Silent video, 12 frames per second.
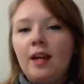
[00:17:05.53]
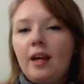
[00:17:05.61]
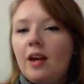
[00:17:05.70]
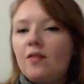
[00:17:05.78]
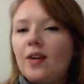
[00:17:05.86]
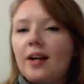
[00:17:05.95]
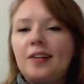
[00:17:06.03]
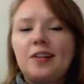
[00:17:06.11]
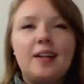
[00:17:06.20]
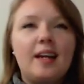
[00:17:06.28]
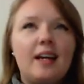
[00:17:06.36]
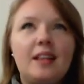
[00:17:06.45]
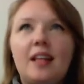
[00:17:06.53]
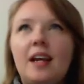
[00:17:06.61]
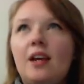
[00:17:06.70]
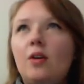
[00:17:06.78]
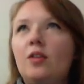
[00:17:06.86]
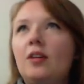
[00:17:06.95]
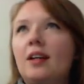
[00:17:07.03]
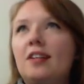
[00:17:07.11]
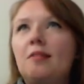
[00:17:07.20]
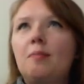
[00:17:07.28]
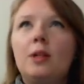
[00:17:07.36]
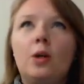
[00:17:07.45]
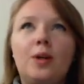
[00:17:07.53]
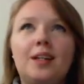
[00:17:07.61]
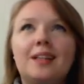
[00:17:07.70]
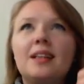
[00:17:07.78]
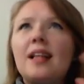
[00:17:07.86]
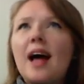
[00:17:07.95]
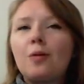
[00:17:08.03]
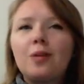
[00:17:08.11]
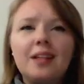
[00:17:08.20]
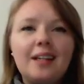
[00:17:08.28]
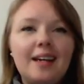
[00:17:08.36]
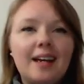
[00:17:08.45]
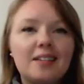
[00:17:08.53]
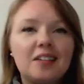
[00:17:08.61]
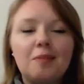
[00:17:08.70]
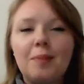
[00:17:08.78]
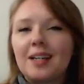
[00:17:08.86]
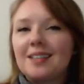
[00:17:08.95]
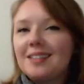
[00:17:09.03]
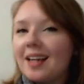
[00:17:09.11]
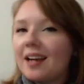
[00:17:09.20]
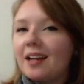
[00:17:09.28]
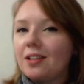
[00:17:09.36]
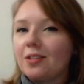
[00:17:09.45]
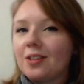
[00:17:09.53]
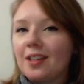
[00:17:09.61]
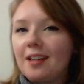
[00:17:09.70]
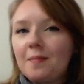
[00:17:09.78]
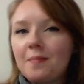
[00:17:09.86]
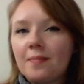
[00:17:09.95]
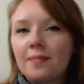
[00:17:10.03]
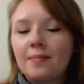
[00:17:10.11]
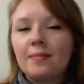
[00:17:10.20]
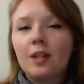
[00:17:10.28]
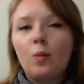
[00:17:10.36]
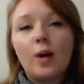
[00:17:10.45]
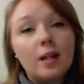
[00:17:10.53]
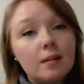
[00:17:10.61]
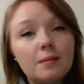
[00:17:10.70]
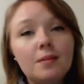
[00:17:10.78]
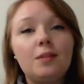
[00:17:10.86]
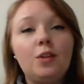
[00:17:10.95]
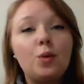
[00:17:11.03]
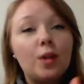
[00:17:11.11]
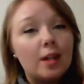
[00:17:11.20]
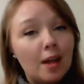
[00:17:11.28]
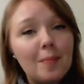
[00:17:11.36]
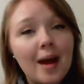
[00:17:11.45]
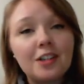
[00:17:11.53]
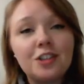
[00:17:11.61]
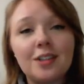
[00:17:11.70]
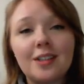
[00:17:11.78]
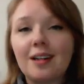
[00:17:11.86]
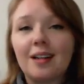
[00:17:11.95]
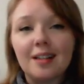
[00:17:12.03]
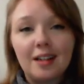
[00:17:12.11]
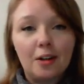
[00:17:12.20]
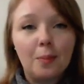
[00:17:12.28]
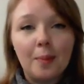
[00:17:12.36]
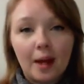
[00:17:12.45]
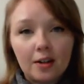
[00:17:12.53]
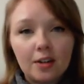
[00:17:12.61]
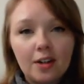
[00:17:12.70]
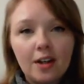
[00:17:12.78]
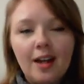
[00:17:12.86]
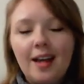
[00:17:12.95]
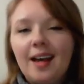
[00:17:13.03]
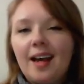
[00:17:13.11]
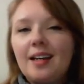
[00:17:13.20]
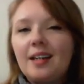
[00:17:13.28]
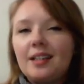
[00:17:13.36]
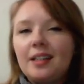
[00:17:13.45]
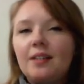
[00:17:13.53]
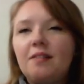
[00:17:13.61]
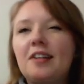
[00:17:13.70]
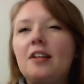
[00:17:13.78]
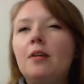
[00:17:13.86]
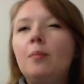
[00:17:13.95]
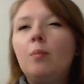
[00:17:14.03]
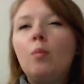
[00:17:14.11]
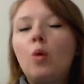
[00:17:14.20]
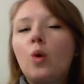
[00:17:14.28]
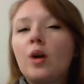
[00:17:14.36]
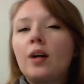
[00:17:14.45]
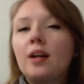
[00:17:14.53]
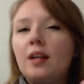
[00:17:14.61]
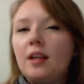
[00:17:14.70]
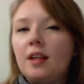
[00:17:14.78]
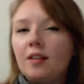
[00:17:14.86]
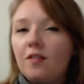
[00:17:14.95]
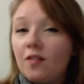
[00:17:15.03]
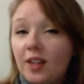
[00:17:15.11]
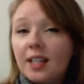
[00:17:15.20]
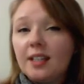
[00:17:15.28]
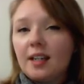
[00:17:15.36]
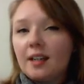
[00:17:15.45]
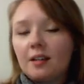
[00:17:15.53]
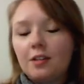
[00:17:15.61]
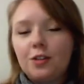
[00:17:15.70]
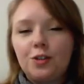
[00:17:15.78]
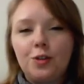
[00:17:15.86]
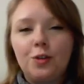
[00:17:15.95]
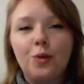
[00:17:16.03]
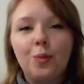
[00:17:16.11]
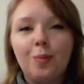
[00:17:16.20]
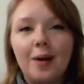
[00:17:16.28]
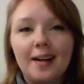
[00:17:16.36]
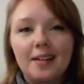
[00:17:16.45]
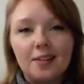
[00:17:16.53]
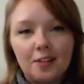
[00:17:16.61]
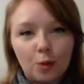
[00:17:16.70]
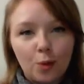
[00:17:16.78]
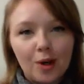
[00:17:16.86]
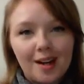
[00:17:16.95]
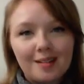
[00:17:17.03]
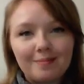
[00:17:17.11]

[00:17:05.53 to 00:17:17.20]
If I say they exploded loudly and spectacularly, well, you can imagine it a little better and it gives more feeling to my story.